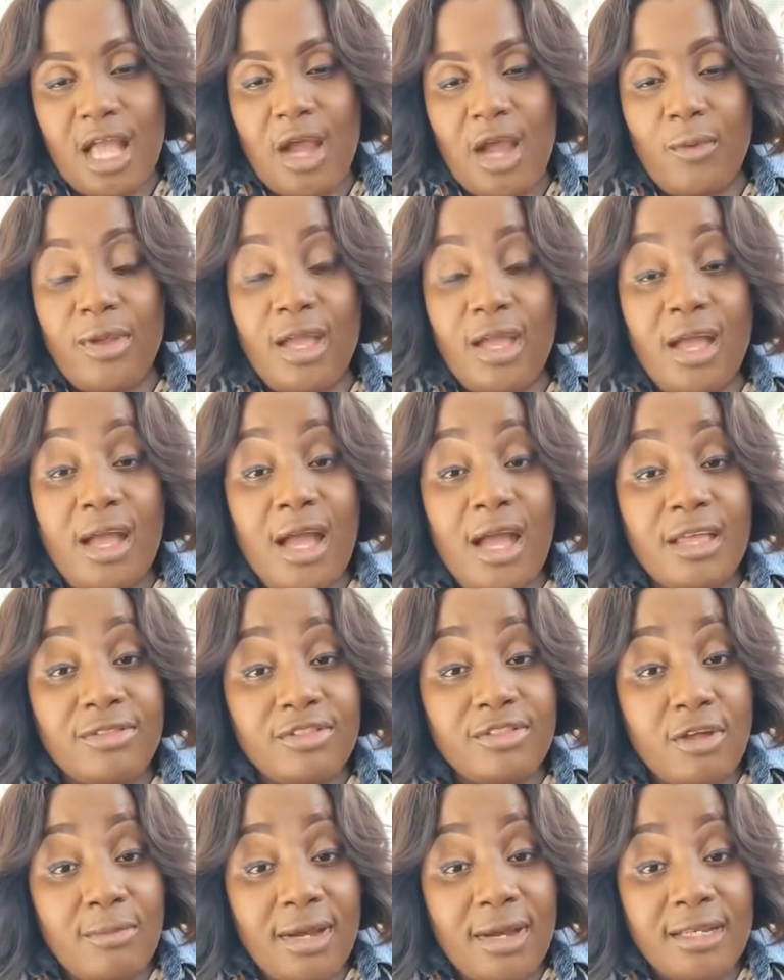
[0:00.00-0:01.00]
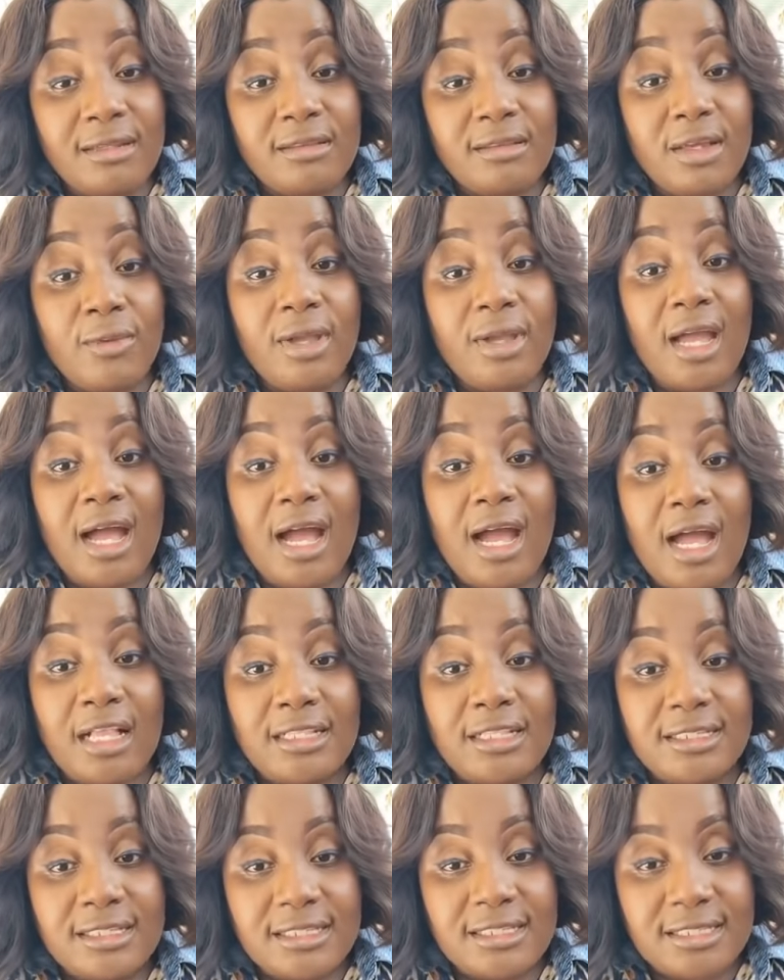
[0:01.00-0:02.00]
And we, as somebody said, we
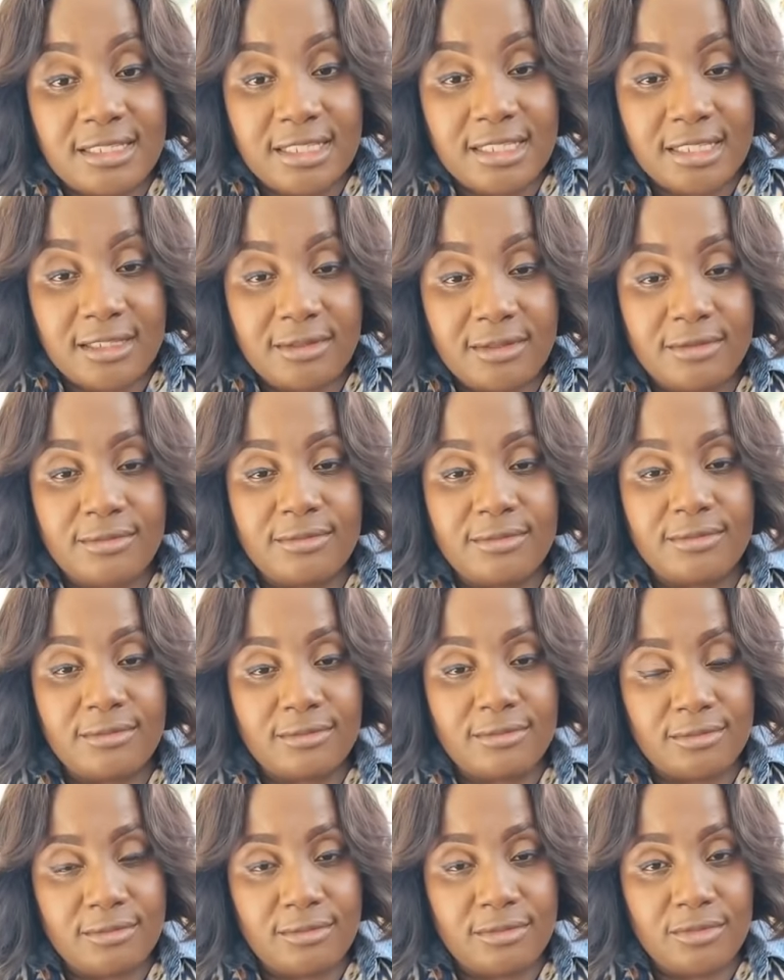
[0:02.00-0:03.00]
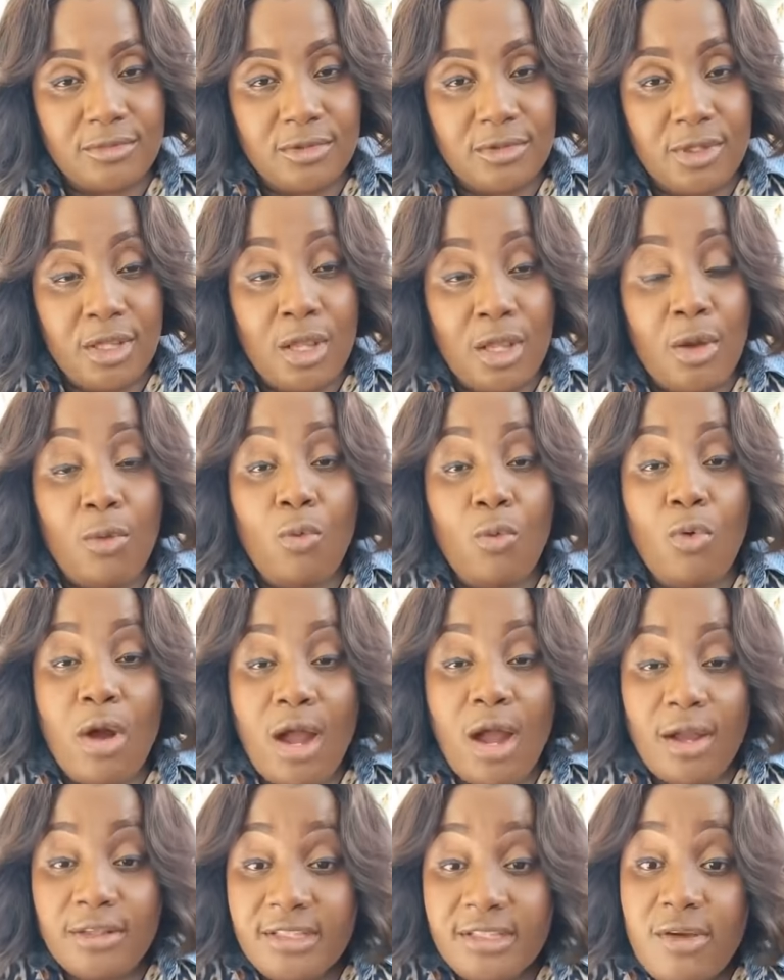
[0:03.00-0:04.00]
all sin.
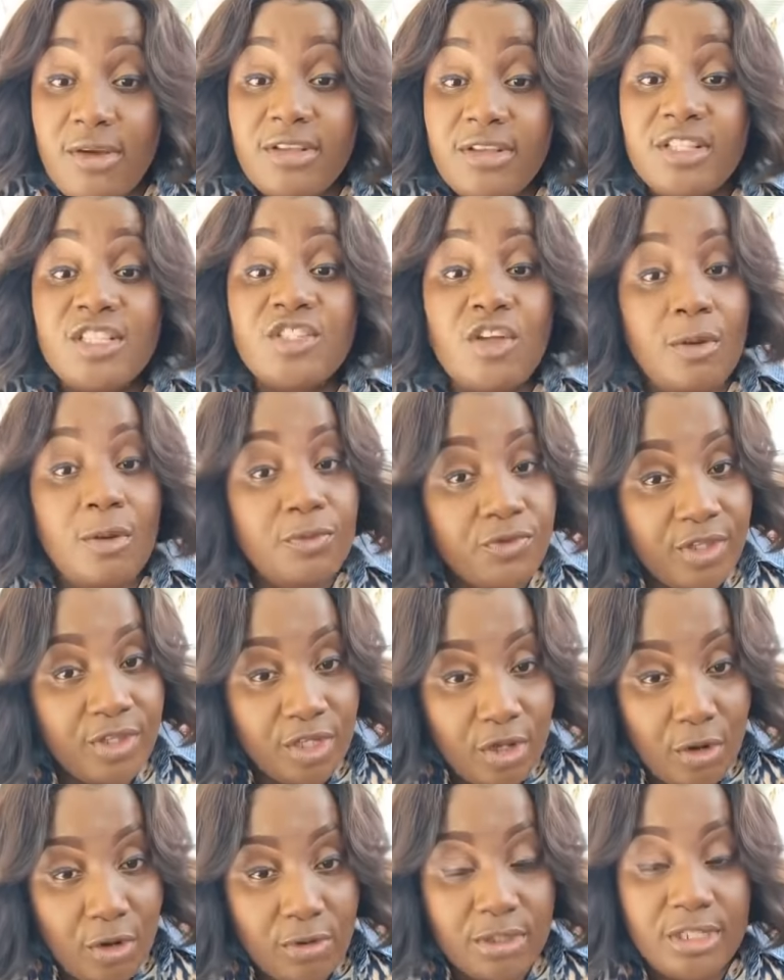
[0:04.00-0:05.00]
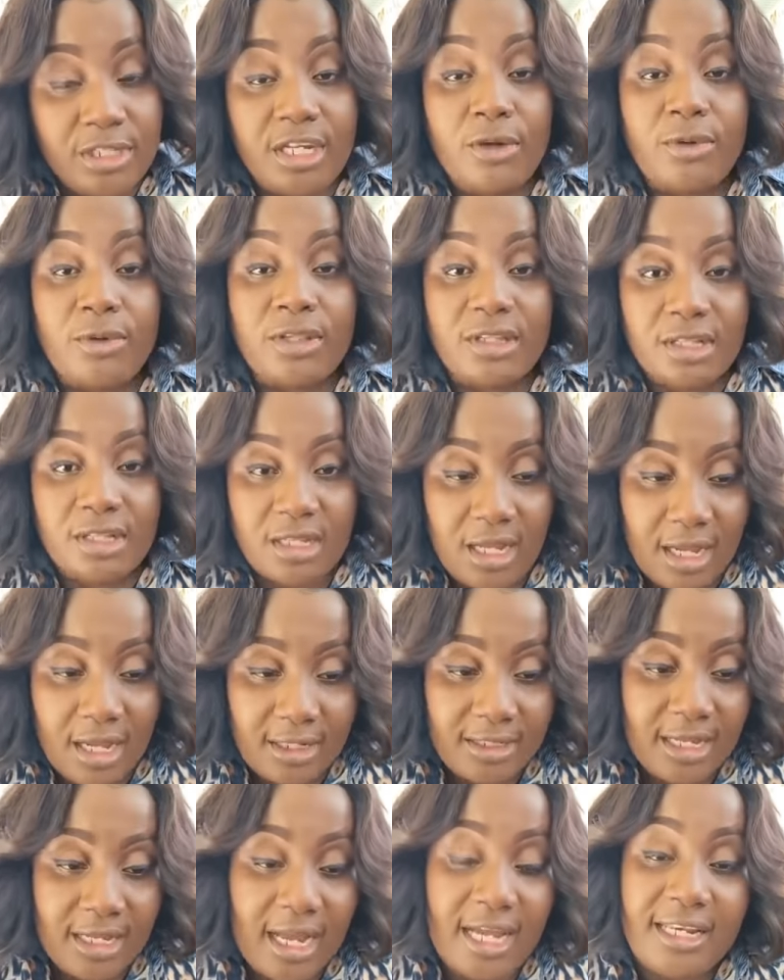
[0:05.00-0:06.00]
What, there is something out there with
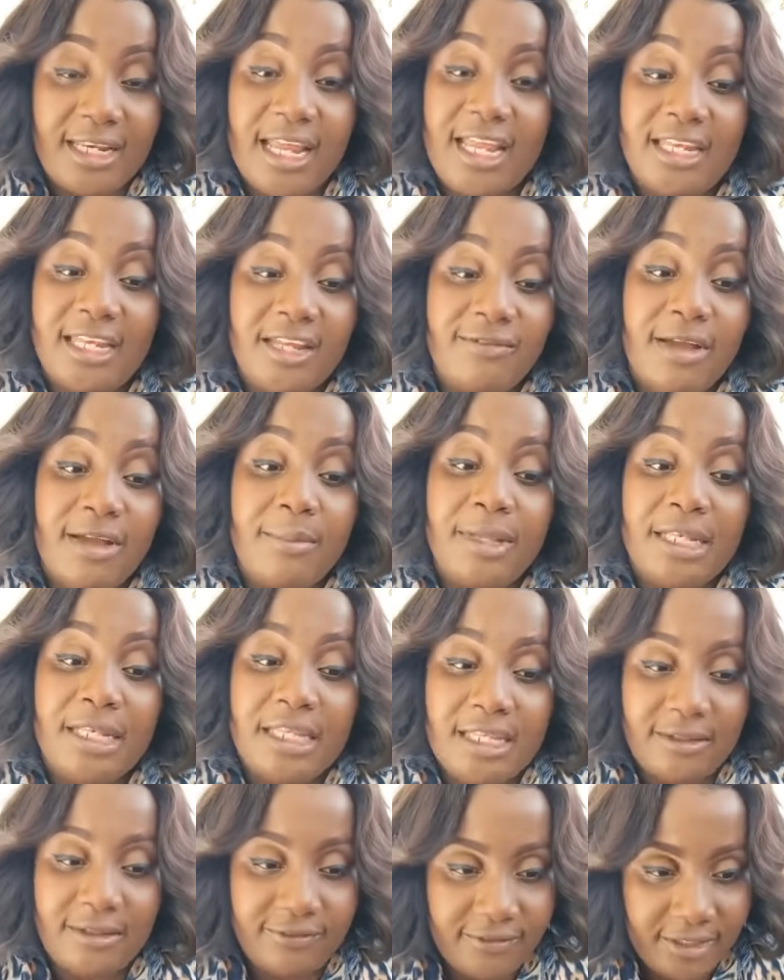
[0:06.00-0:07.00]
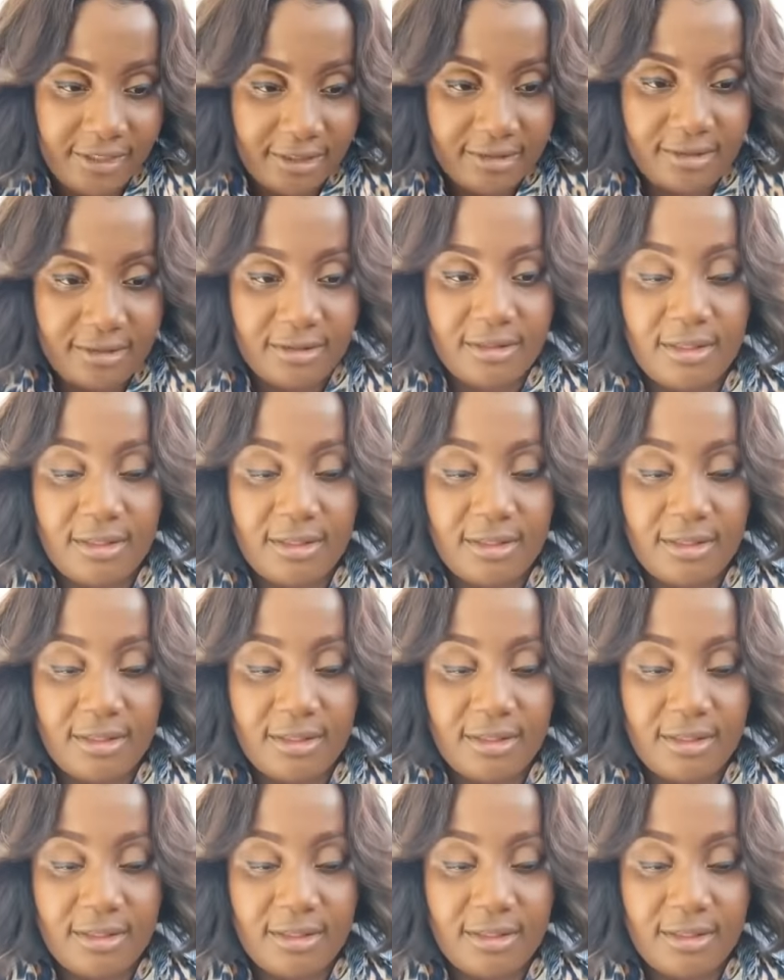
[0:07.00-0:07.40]
Claudia and I never believe it.